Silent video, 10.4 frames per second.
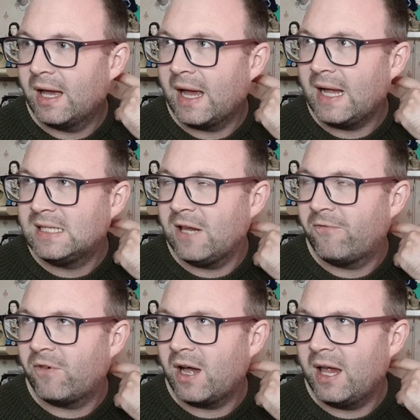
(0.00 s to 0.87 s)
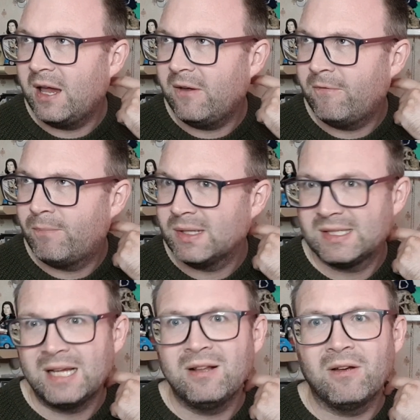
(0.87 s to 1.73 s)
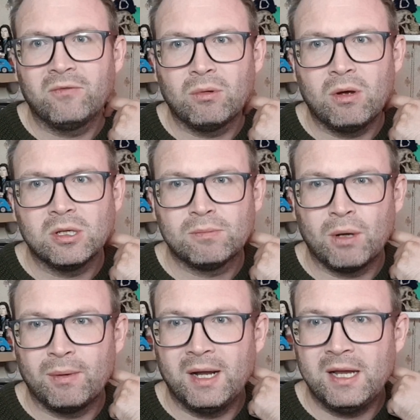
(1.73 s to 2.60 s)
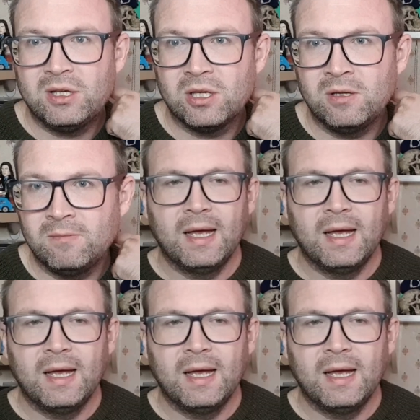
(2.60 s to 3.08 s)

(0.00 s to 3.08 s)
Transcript: 85% of the world's population